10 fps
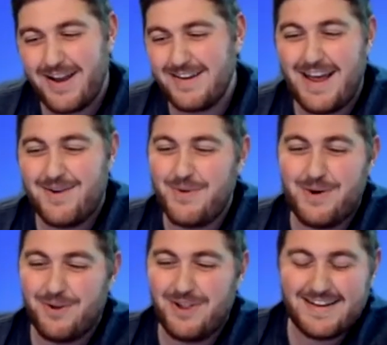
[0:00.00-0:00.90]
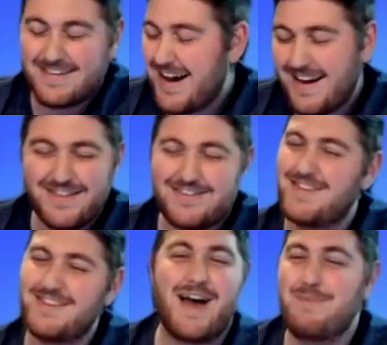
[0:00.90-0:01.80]
And we were like,
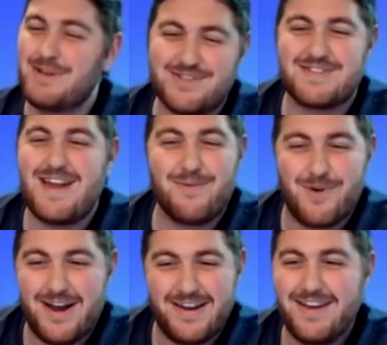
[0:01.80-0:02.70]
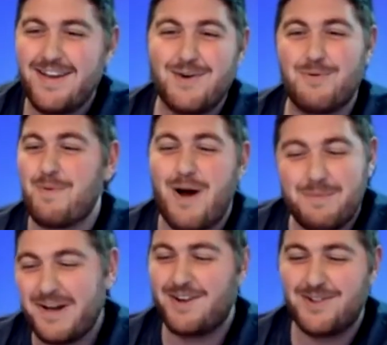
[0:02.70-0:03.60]
the timing's just not right. We're
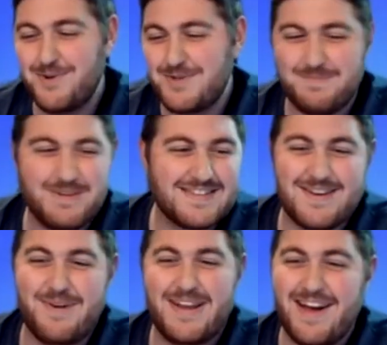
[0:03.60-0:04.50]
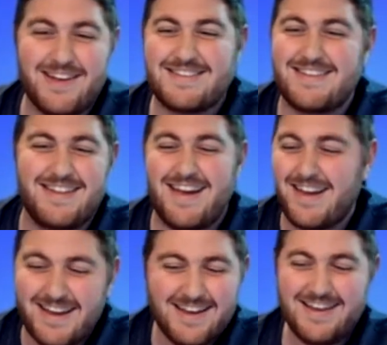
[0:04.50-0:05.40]
probably going to lose him to somebody else. And
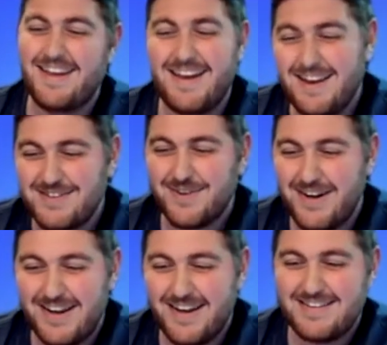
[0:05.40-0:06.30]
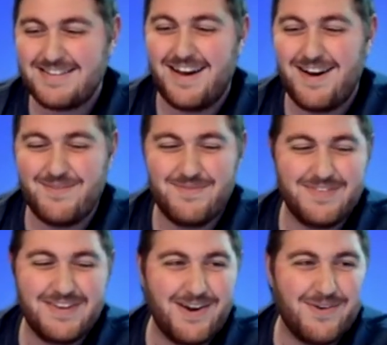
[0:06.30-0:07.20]
it is what it is.
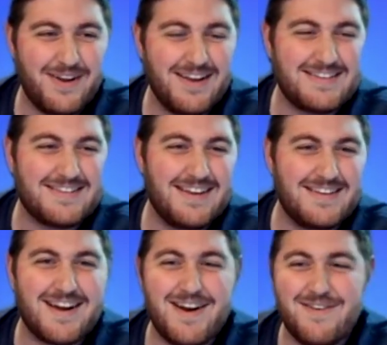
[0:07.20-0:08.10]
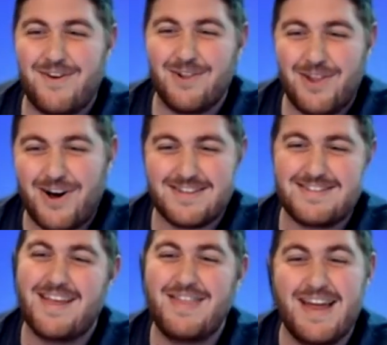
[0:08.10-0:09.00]
It's kind of our
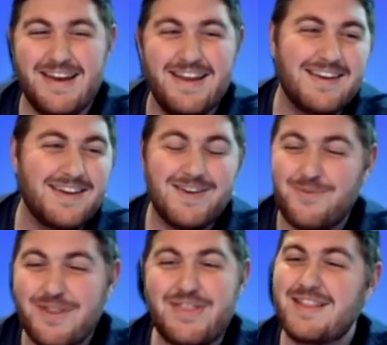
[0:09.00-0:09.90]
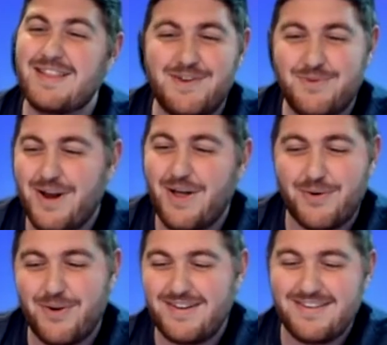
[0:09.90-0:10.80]
loss. And then one thing led to
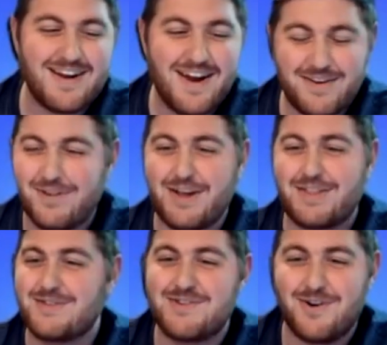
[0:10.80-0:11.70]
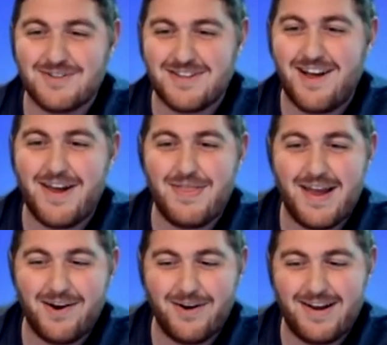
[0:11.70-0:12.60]
another, and kind of the stars aligned
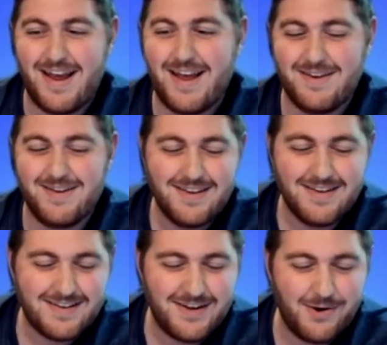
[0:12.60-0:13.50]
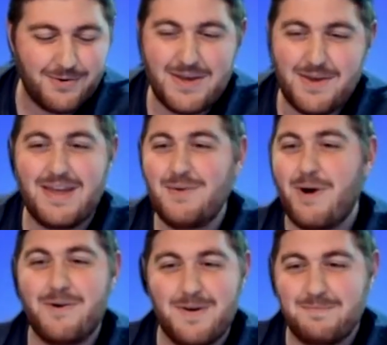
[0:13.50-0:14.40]
there. And he
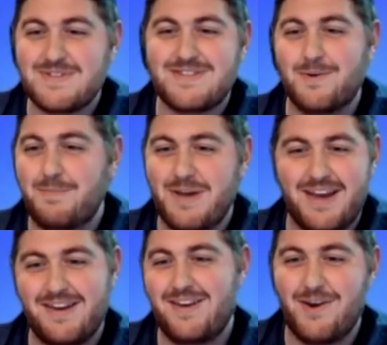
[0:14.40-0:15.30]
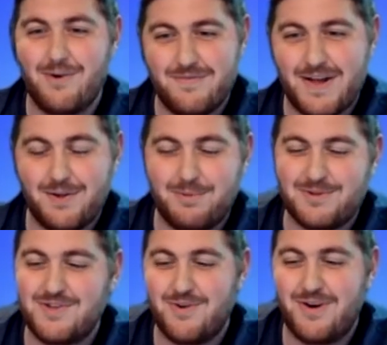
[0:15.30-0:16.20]
wound up still being, available
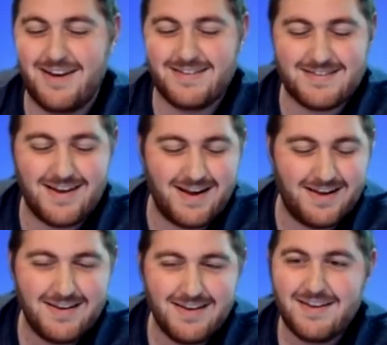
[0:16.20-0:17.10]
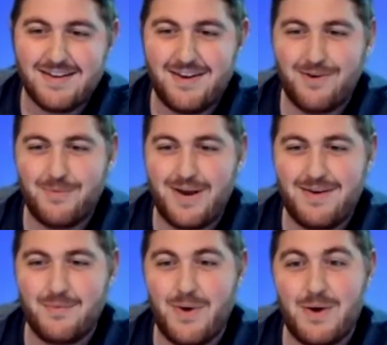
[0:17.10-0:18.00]
to join us,
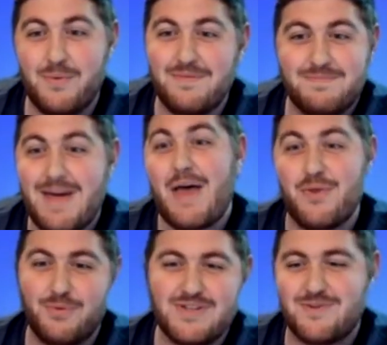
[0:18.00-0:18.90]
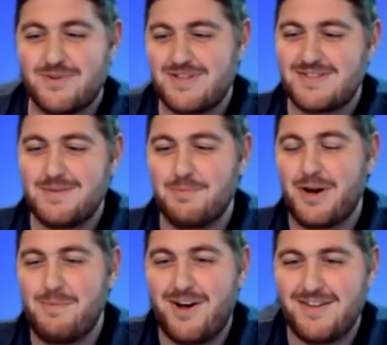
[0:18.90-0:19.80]
when we had the resources to bring
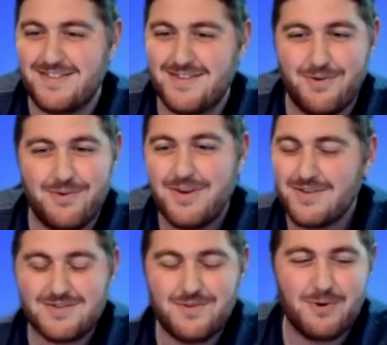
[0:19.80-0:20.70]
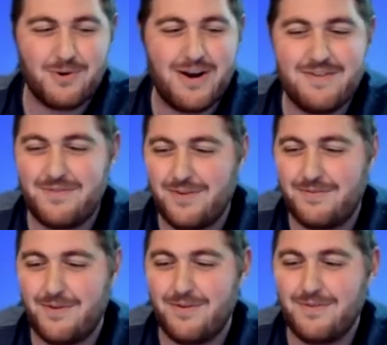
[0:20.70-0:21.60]
him on. So super
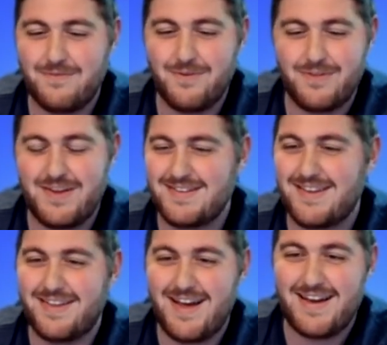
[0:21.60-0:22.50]
grateful for things like that.